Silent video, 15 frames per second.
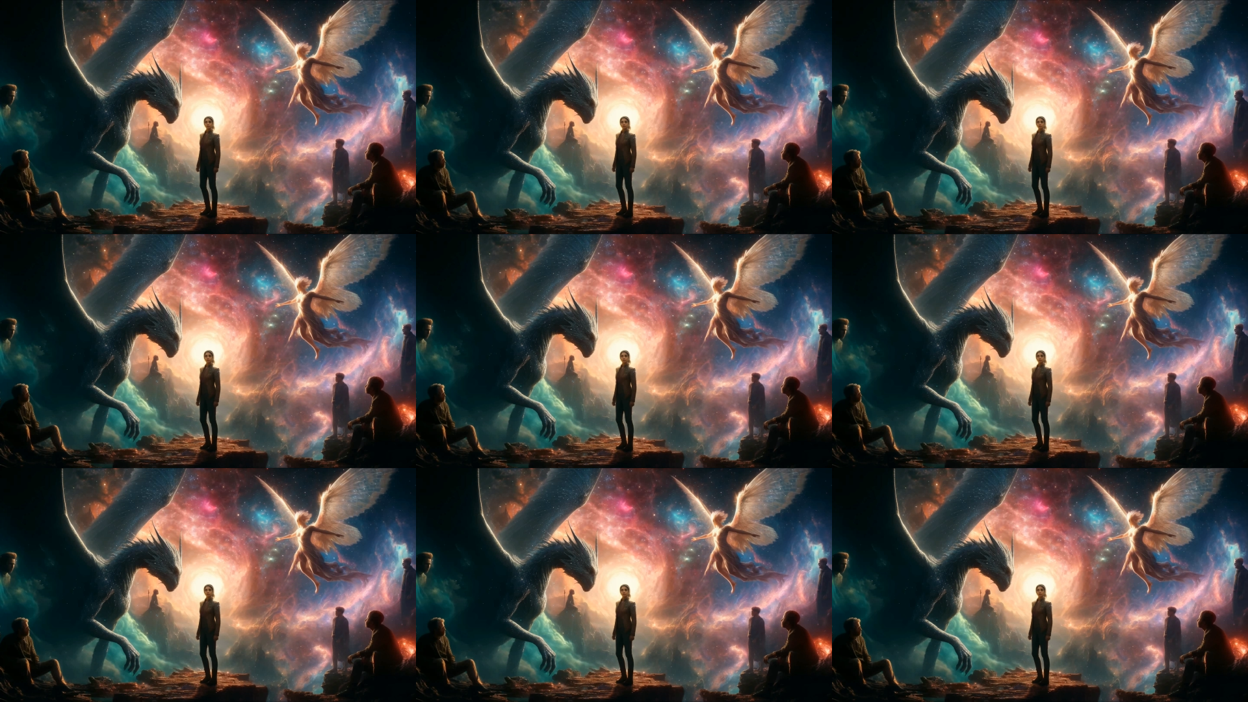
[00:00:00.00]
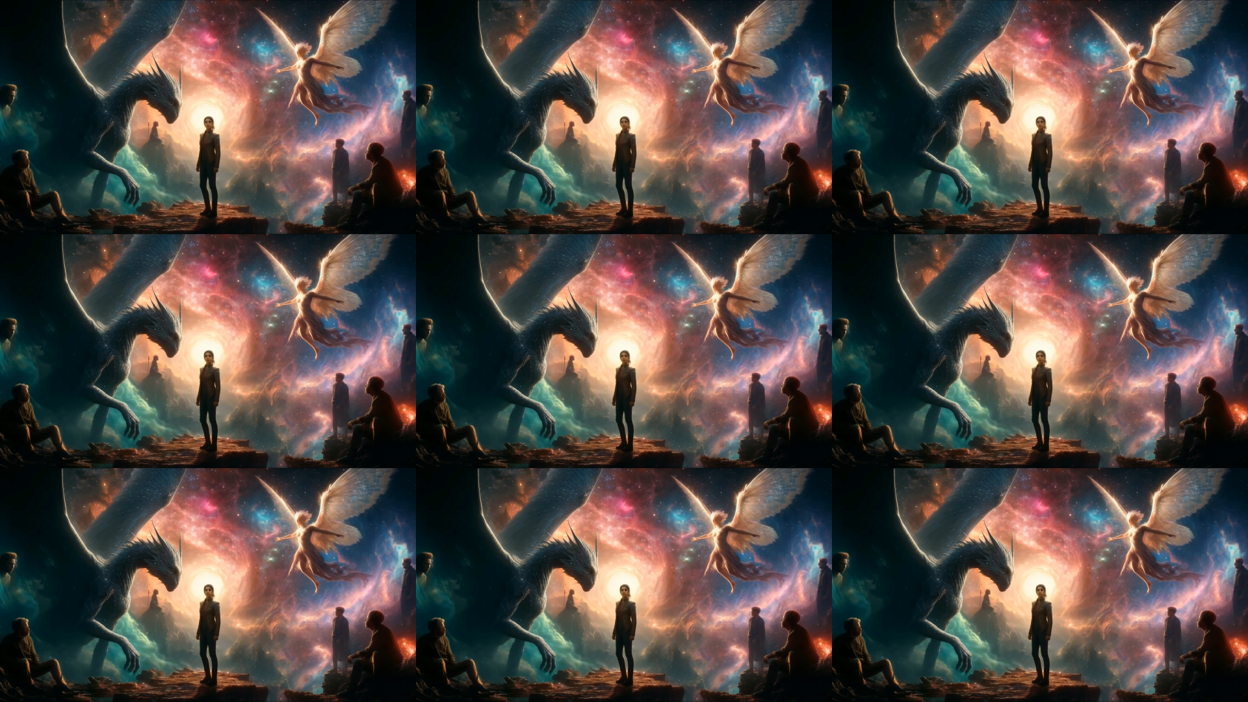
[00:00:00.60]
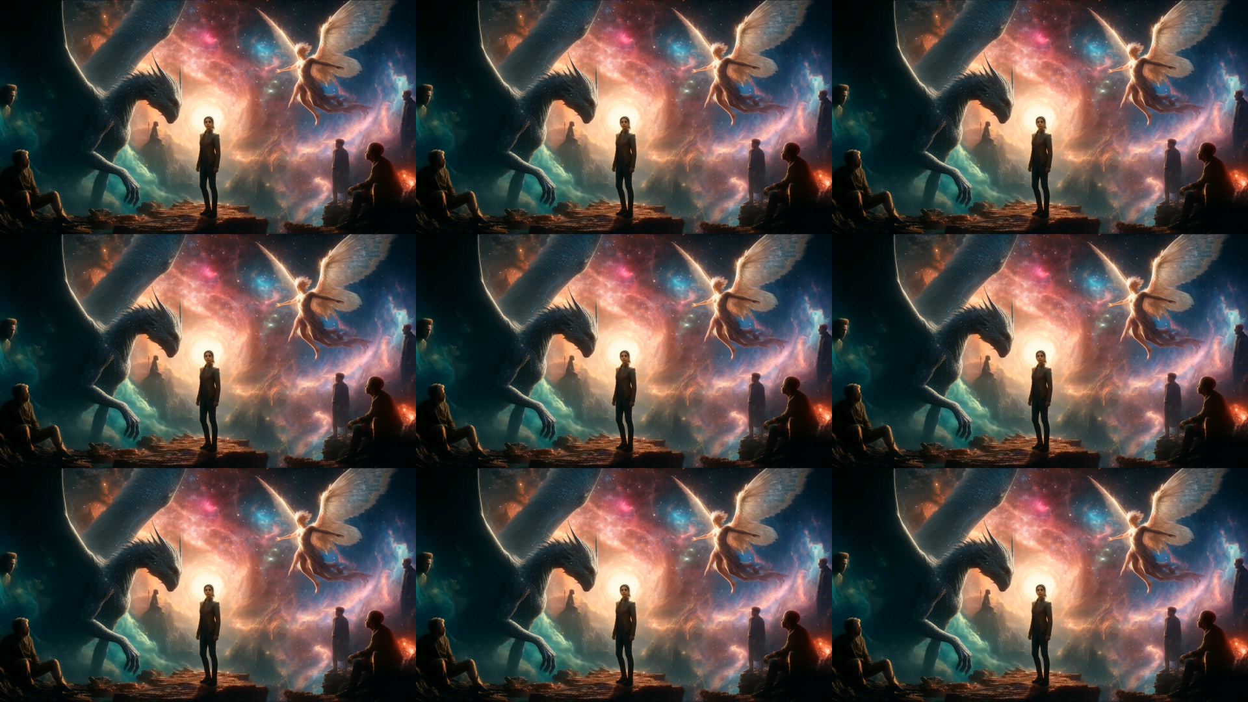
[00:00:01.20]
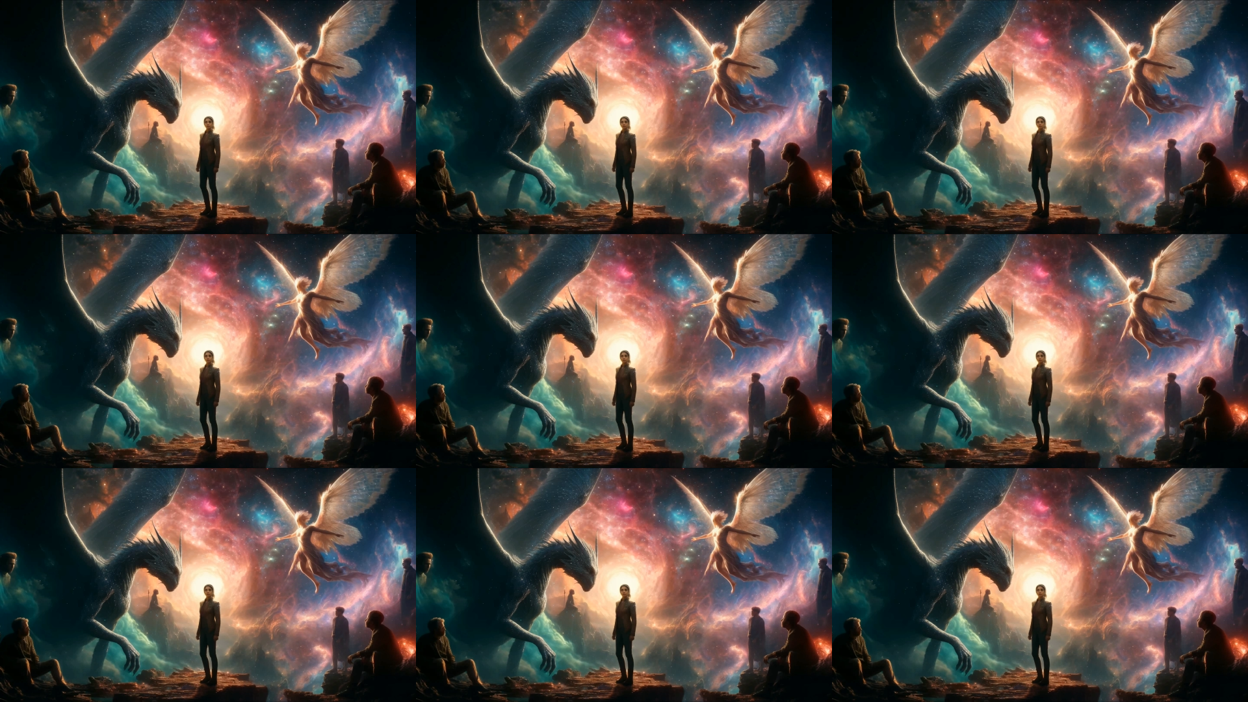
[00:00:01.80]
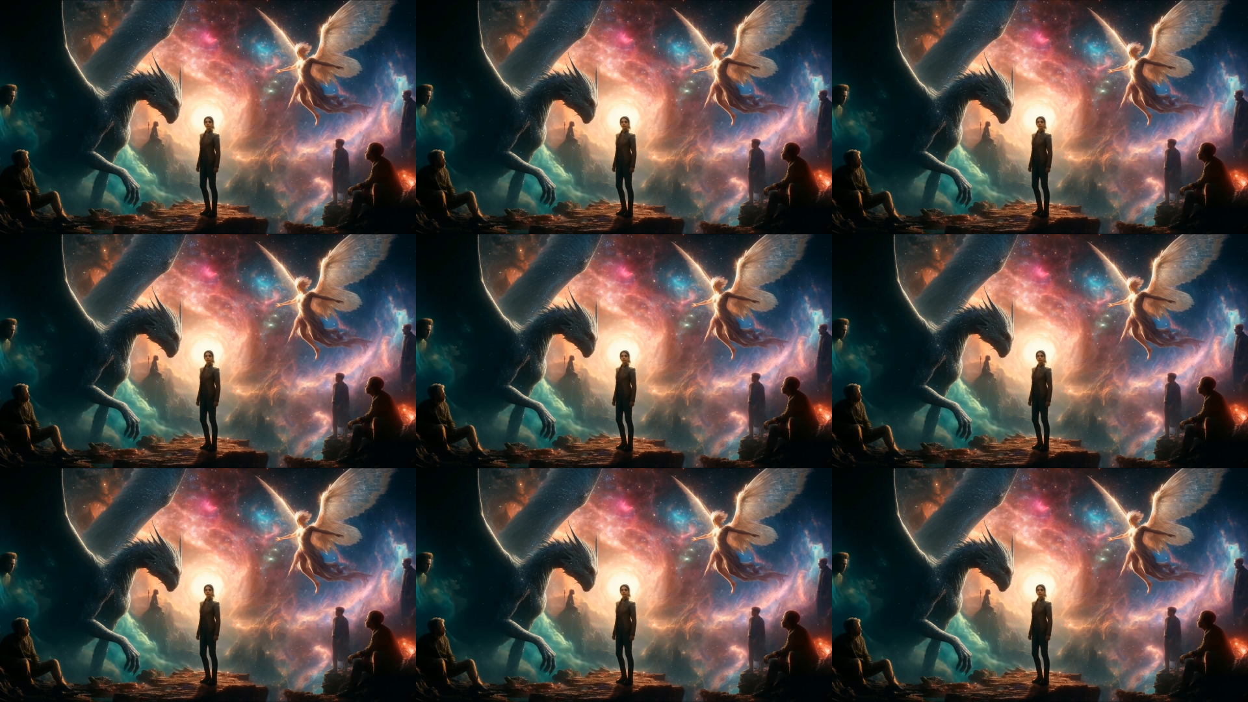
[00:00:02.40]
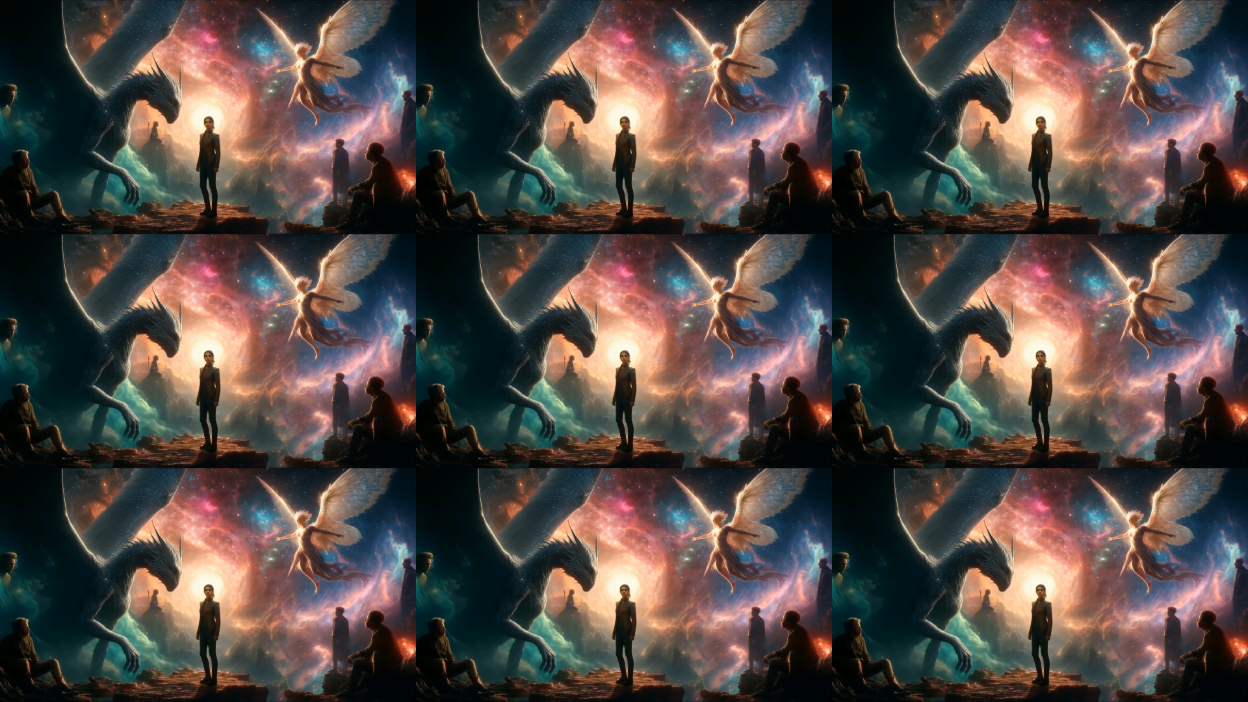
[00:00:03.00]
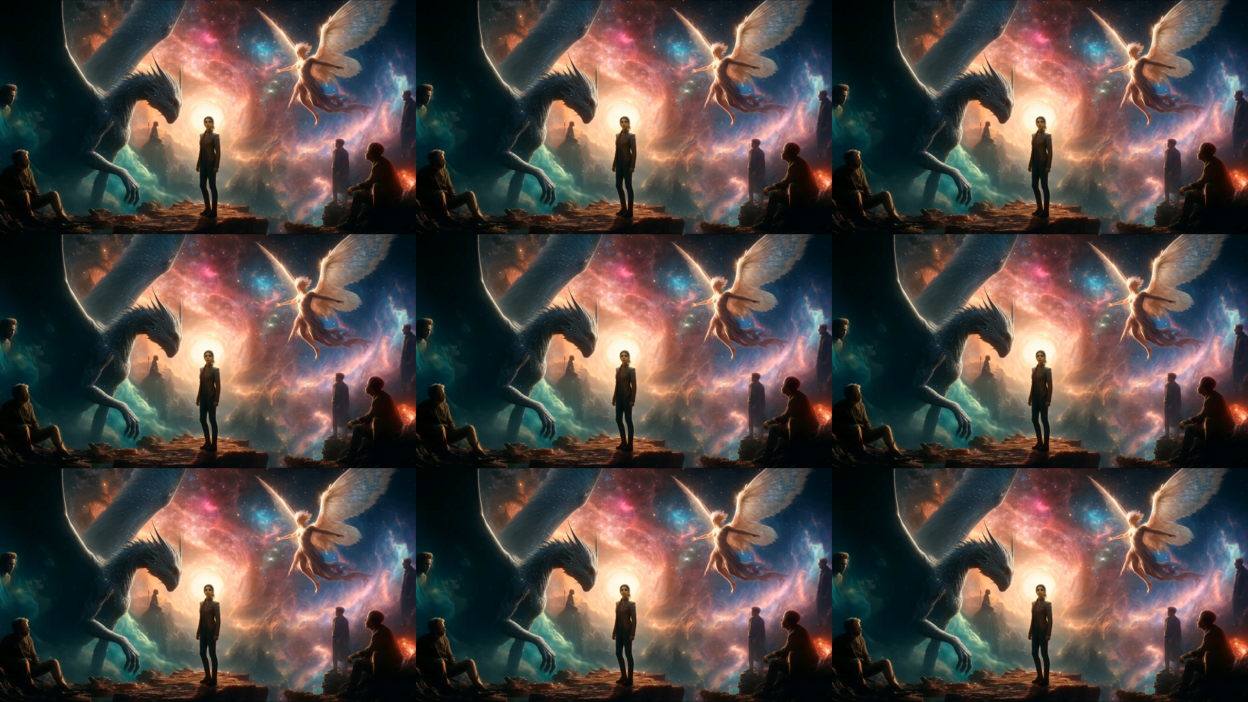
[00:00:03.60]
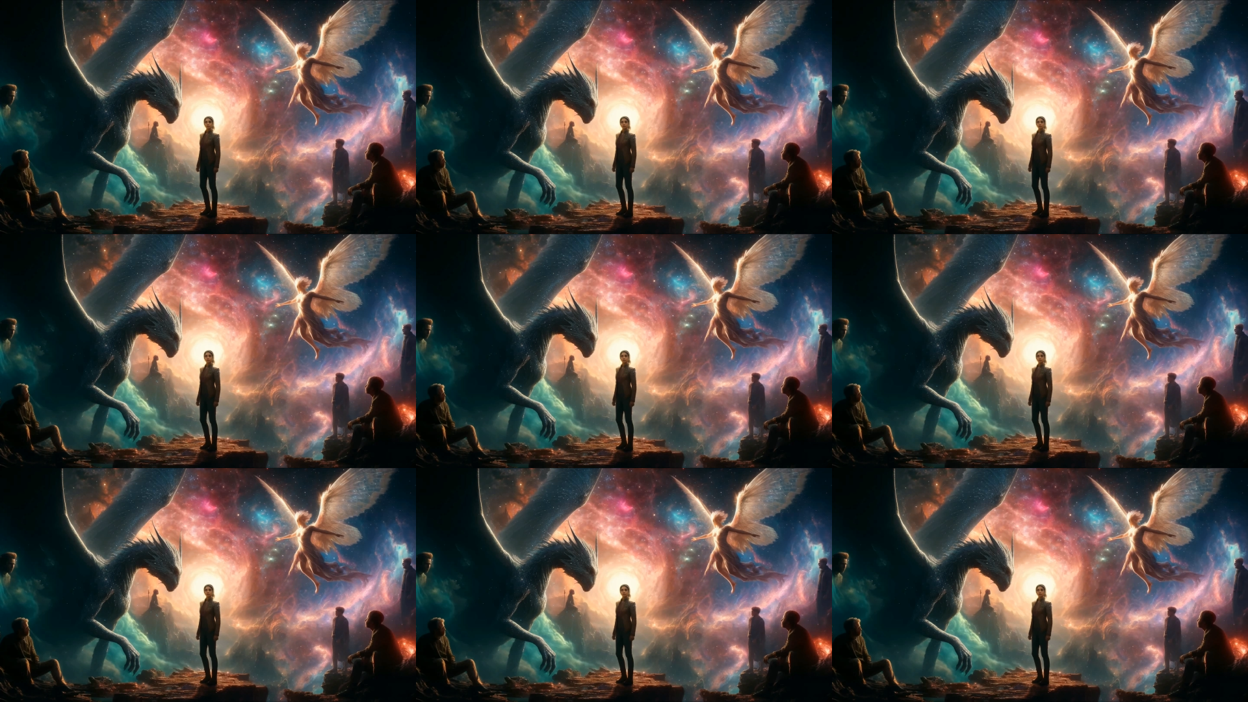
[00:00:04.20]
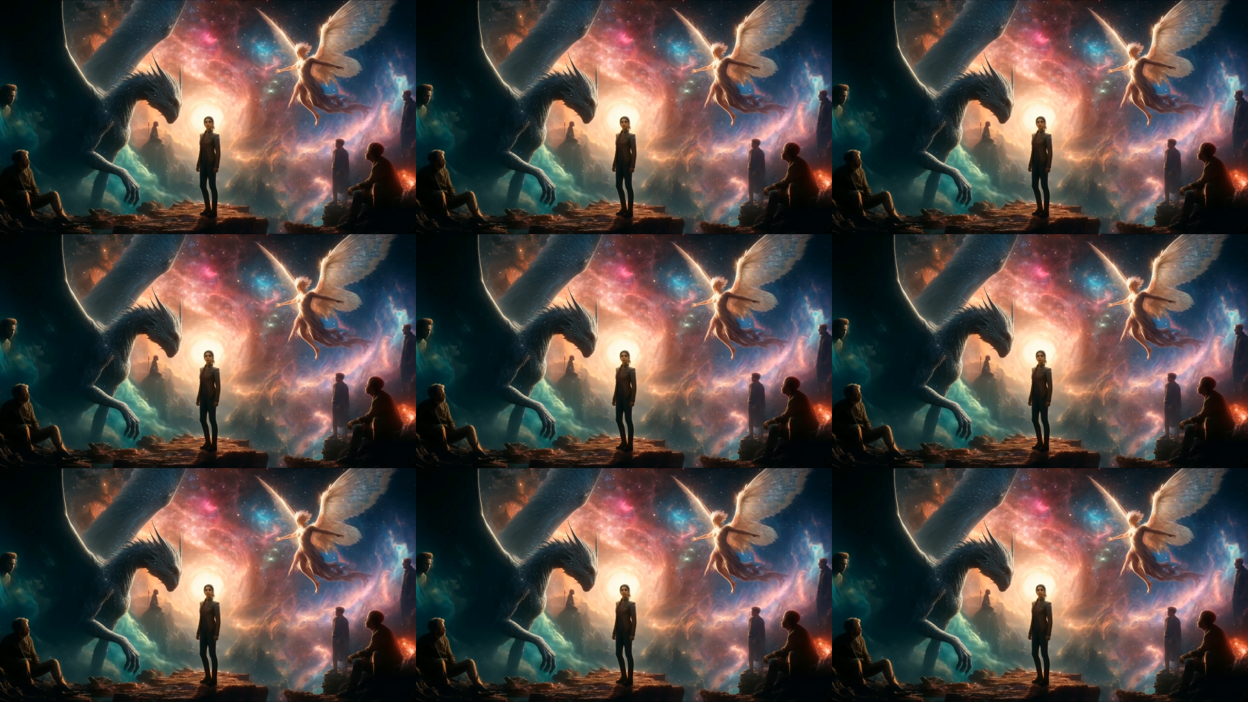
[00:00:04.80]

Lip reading: Nobody's mouth can be seen.